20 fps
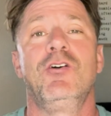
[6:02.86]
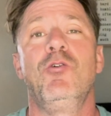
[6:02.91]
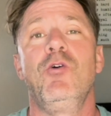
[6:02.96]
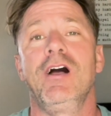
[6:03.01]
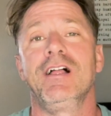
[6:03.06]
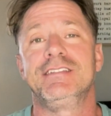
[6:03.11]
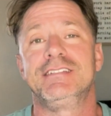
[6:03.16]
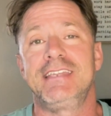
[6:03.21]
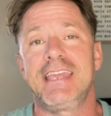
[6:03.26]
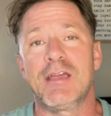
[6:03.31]

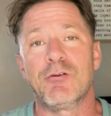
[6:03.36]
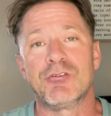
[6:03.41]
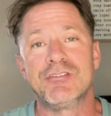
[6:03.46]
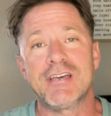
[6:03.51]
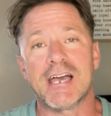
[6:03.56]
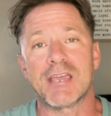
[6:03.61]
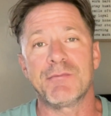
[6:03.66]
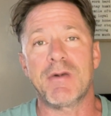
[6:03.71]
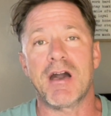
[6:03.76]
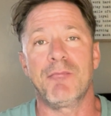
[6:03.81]
Well, today we're
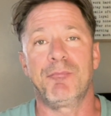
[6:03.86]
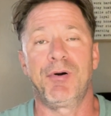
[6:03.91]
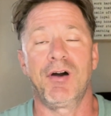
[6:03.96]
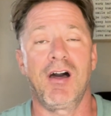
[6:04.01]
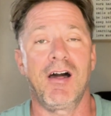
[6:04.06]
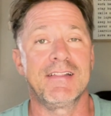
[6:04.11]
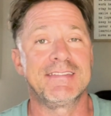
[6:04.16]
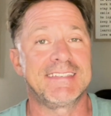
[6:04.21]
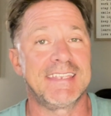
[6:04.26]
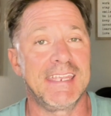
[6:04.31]
talking about
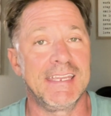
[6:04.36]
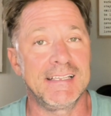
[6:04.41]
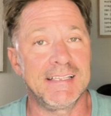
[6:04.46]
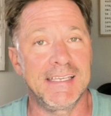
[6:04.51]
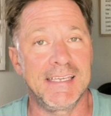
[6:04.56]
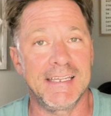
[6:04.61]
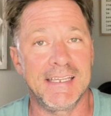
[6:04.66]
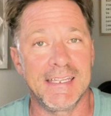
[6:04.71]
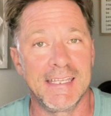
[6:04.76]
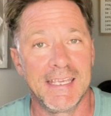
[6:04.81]
Ponce
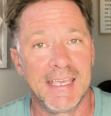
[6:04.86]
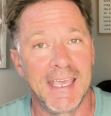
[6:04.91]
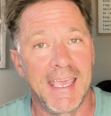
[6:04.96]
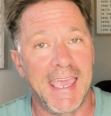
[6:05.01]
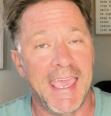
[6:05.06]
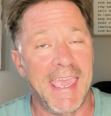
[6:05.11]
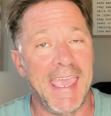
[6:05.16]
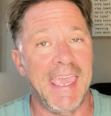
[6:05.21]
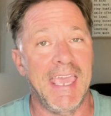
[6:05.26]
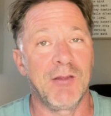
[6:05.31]
Inlet,
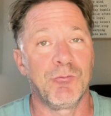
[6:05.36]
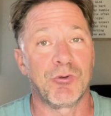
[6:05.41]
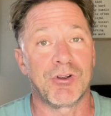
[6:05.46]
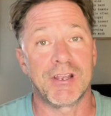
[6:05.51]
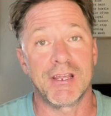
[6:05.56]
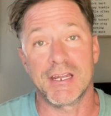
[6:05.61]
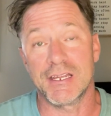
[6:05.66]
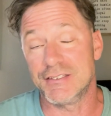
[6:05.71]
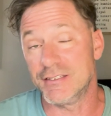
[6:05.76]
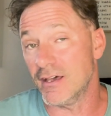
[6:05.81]
and we're
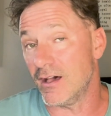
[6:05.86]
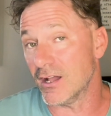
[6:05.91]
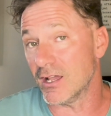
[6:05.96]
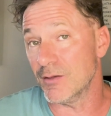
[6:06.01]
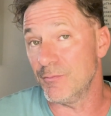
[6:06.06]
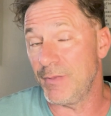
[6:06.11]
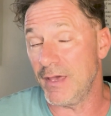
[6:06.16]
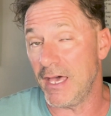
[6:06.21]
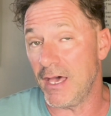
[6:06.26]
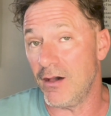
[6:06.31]
going to talk
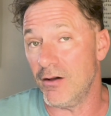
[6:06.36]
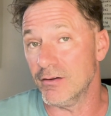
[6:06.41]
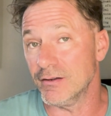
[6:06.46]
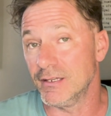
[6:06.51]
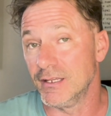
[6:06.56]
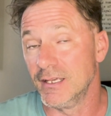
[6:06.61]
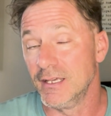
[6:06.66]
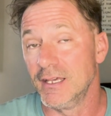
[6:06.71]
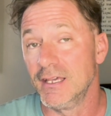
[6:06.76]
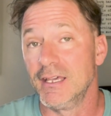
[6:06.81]
about
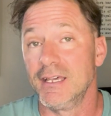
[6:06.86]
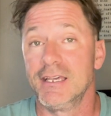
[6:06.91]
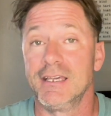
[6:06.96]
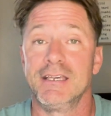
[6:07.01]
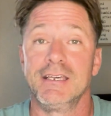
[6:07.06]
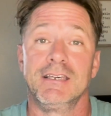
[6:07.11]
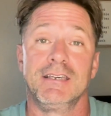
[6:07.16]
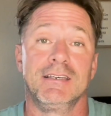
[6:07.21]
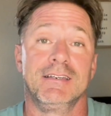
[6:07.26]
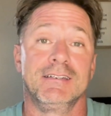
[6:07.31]

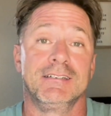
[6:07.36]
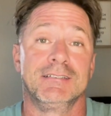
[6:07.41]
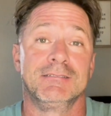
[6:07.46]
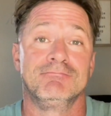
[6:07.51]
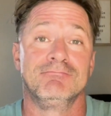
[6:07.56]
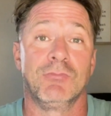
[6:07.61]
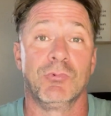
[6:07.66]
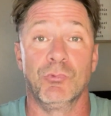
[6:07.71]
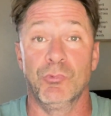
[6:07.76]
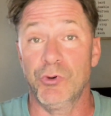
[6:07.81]

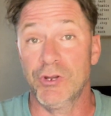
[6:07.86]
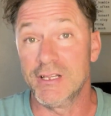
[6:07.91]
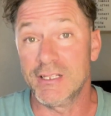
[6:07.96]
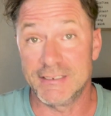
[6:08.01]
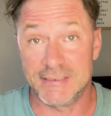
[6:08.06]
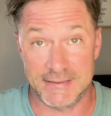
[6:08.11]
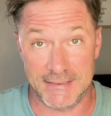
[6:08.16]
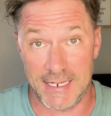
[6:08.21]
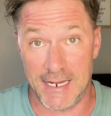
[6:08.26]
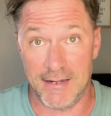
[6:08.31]
real
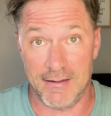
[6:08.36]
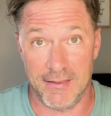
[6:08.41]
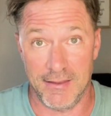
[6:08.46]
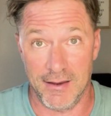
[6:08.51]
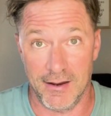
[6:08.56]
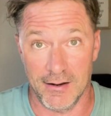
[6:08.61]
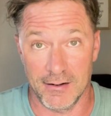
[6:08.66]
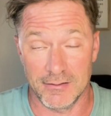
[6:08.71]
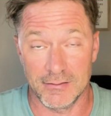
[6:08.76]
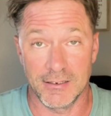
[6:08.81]
estate
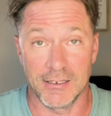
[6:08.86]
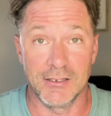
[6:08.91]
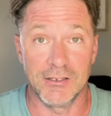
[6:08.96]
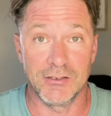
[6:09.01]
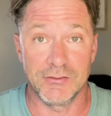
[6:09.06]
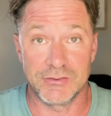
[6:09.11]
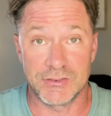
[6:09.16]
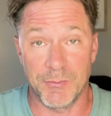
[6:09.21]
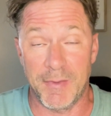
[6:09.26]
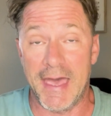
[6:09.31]
there.
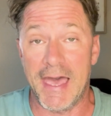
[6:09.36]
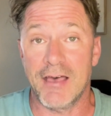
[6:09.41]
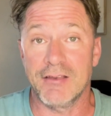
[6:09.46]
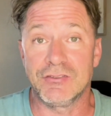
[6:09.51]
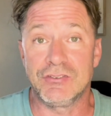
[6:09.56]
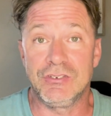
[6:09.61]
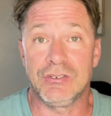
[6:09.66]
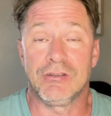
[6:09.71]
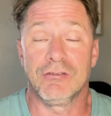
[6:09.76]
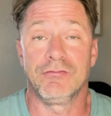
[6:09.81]
Some
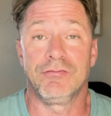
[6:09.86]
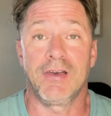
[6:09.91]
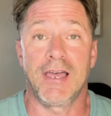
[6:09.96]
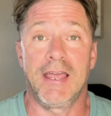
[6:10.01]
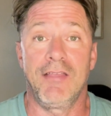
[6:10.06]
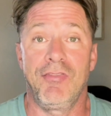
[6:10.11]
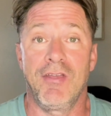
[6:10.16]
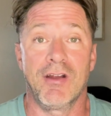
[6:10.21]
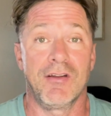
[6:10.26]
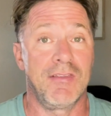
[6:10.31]
houses you can
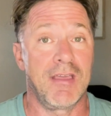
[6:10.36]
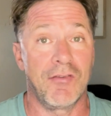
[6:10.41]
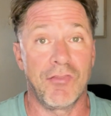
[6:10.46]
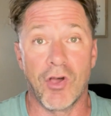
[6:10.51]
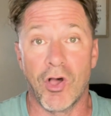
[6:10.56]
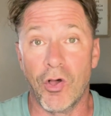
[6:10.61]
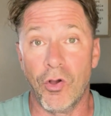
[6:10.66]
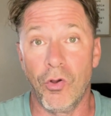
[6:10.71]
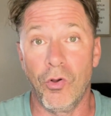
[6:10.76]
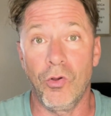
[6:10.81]
find there. Now, the
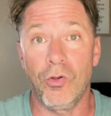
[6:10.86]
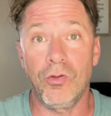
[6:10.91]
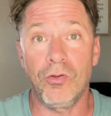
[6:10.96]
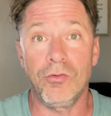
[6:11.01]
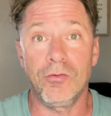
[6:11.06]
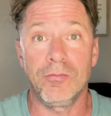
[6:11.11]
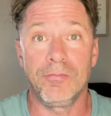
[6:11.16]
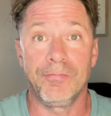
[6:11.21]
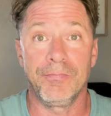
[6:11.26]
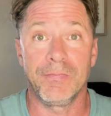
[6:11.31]

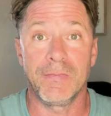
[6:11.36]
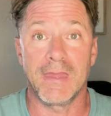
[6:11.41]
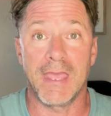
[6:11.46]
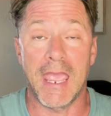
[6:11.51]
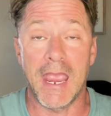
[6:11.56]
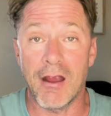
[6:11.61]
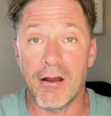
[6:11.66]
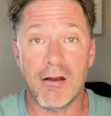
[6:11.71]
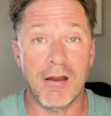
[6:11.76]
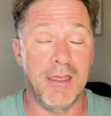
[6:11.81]
whole
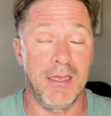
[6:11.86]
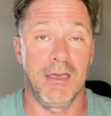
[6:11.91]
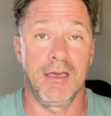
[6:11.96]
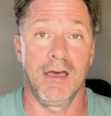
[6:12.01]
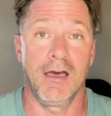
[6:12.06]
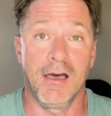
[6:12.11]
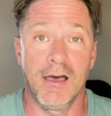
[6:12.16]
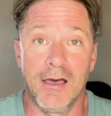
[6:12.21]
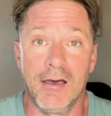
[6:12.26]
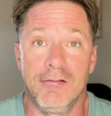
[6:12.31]
area
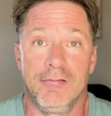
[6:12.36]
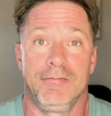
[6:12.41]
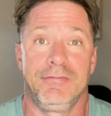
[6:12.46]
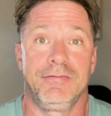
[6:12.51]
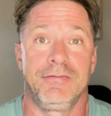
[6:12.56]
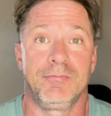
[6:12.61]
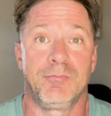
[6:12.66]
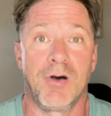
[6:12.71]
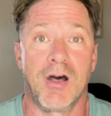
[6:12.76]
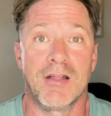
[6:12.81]

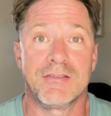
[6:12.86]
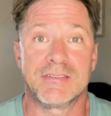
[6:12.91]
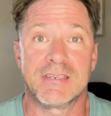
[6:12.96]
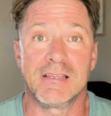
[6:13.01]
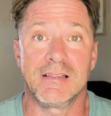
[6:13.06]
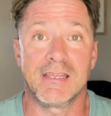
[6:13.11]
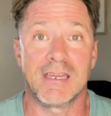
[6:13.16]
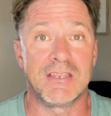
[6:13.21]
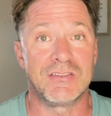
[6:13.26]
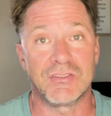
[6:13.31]
of Ponce
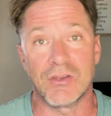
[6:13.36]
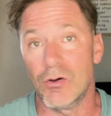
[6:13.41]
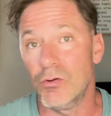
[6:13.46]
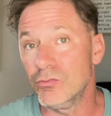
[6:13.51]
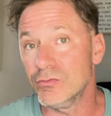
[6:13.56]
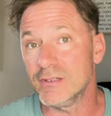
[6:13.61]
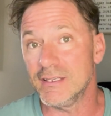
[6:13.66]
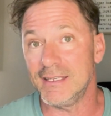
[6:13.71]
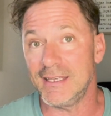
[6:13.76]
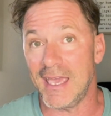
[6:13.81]
Inlet is
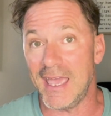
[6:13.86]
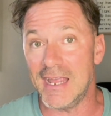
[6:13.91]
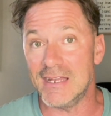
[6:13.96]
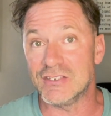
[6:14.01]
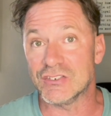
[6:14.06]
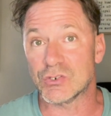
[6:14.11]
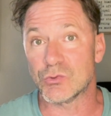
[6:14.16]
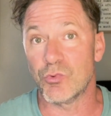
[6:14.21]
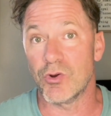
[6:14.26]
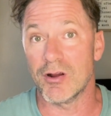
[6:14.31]
only 8
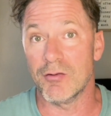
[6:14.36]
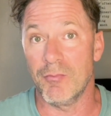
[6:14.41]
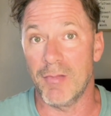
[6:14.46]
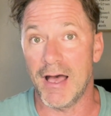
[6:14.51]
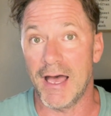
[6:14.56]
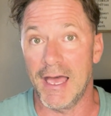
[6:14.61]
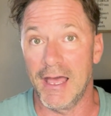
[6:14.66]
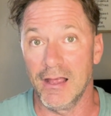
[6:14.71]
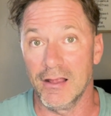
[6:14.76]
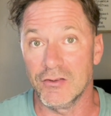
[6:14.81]
square
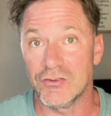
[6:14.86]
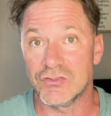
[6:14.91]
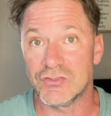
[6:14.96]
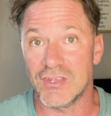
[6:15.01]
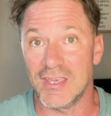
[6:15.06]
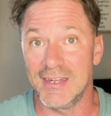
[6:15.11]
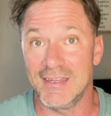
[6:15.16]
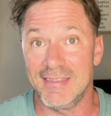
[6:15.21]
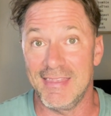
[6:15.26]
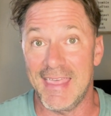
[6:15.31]
miles,
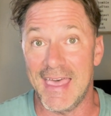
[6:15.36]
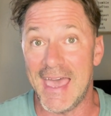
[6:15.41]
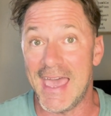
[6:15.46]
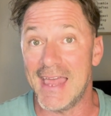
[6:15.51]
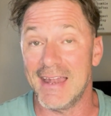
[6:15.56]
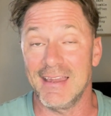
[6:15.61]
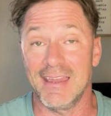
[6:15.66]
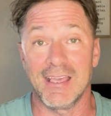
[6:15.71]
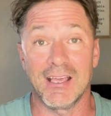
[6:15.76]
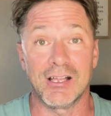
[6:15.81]
and
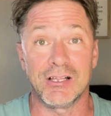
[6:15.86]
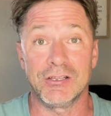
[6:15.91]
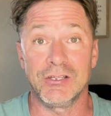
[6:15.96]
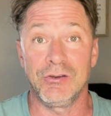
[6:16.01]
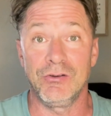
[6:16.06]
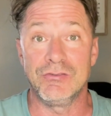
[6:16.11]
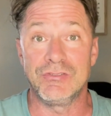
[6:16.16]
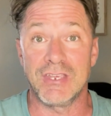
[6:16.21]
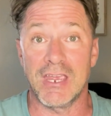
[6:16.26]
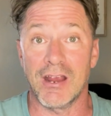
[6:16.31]
that
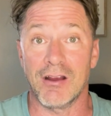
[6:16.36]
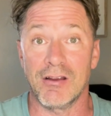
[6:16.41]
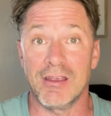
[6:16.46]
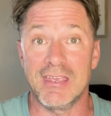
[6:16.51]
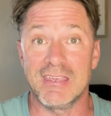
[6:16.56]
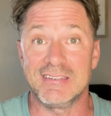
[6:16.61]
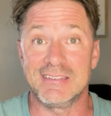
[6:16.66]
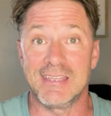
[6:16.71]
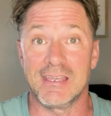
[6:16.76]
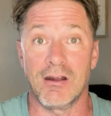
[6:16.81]
includes
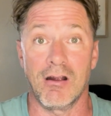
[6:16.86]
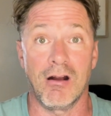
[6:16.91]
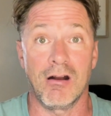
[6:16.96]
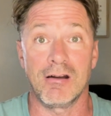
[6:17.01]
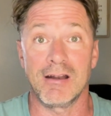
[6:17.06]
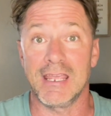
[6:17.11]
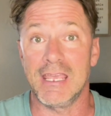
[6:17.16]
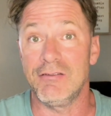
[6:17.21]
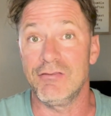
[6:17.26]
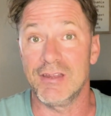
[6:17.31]
areas that
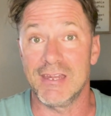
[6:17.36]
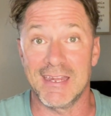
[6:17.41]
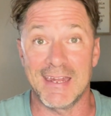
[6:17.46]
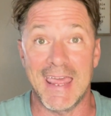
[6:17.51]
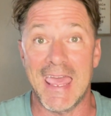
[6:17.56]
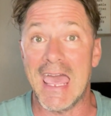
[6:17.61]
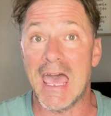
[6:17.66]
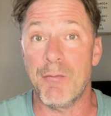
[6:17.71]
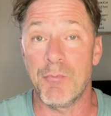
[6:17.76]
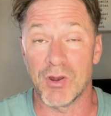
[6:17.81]
aren't even
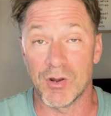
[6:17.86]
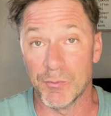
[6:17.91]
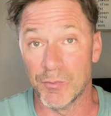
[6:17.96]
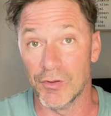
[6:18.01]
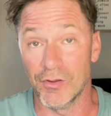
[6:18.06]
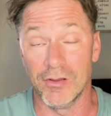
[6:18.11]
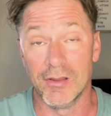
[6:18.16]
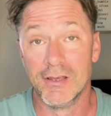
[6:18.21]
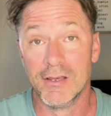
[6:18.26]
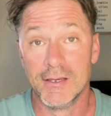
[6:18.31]

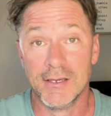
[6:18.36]
inhabitable.